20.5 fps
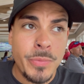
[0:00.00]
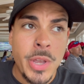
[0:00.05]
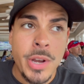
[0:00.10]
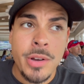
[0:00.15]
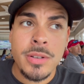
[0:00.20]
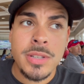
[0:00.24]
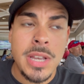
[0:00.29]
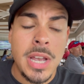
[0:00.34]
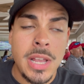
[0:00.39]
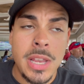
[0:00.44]

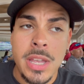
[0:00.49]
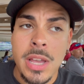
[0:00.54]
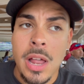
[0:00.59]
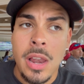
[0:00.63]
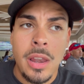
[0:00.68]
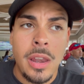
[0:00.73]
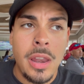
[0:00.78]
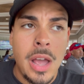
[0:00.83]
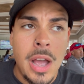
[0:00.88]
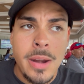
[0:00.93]
There's a,
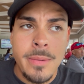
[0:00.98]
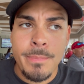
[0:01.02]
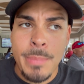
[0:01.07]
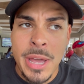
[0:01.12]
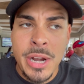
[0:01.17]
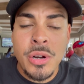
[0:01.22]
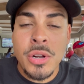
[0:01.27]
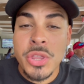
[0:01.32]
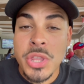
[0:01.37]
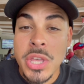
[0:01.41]
a lot
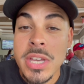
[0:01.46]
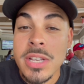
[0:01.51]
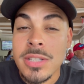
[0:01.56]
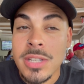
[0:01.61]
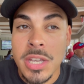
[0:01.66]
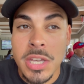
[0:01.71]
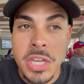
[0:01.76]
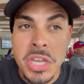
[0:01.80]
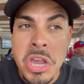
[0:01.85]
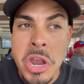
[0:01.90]
better things
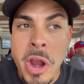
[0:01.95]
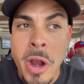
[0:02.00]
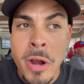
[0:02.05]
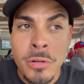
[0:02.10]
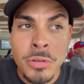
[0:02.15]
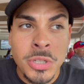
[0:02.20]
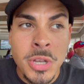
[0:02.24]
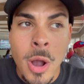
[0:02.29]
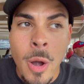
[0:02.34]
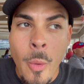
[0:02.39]
to eat here,
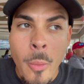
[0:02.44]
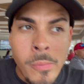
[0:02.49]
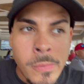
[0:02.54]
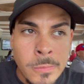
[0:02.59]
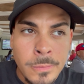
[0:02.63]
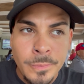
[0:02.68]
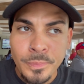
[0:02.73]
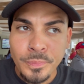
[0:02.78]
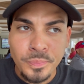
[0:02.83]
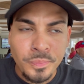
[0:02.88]
so
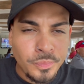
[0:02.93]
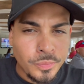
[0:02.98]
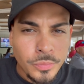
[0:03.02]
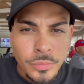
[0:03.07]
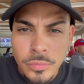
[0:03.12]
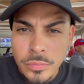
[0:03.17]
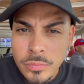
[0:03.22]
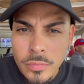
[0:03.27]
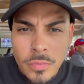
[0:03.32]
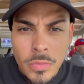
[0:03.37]

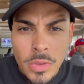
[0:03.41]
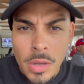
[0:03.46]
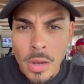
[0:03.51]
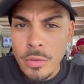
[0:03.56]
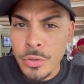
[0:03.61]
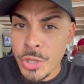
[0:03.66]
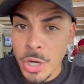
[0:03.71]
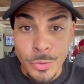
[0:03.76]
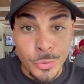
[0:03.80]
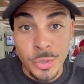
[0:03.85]

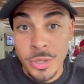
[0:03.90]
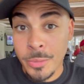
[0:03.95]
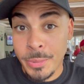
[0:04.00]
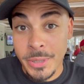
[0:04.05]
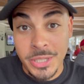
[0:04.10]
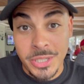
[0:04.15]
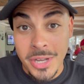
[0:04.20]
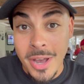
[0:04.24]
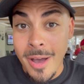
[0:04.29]
don't do the pizza.